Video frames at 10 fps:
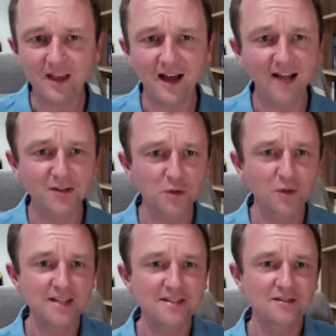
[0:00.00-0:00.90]
As
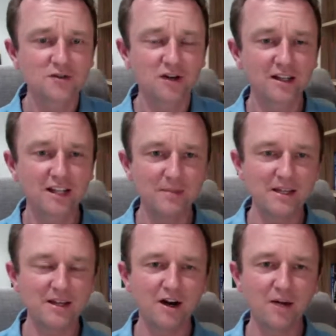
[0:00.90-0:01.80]
always, trying to keep me
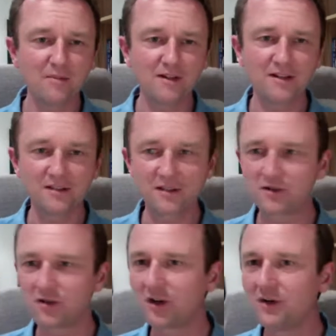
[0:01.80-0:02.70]
calm and under
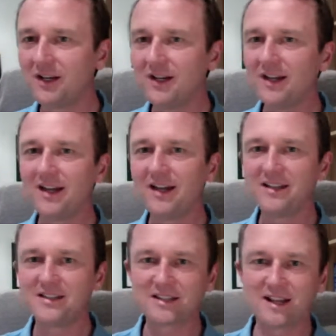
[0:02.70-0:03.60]
control
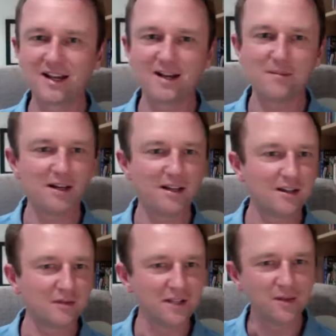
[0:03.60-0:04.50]
is my
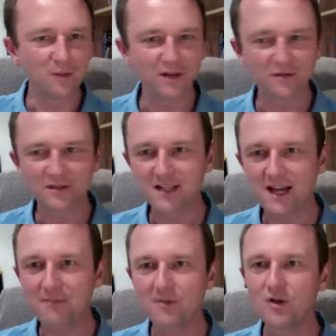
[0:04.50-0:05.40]
lovely wife,
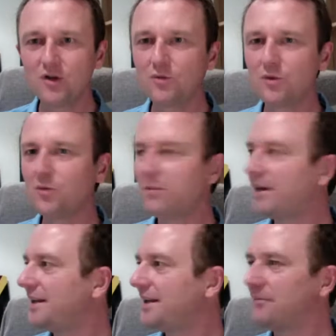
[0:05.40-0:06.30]
Tam, who will
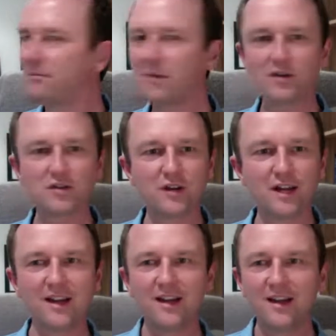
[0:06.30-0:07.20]
be
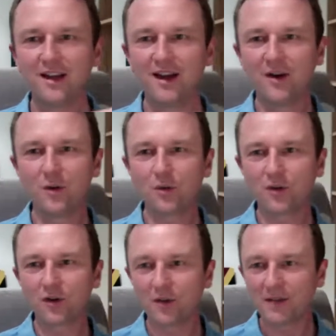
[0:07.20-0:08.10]
monitoring all the
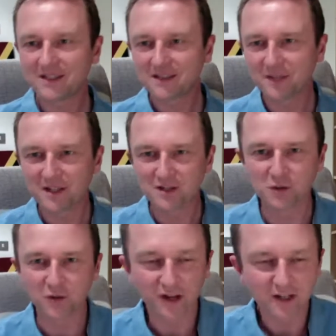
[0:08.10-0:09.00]
comments and making
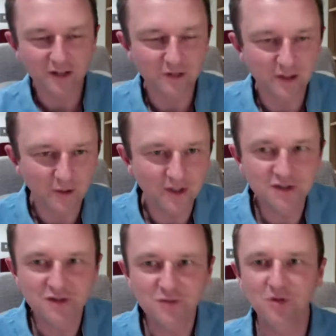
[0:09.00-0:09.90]
sure that I can read the
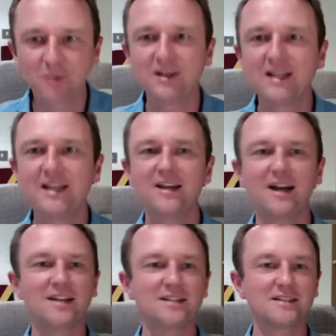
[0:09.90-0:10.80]
questions properly
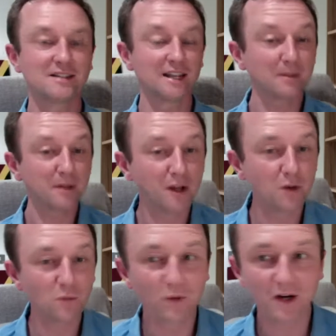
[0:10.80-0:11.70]
and letting me
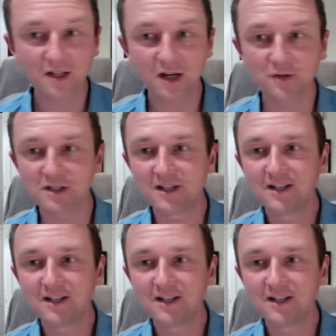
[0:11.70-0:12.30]
know when I don't.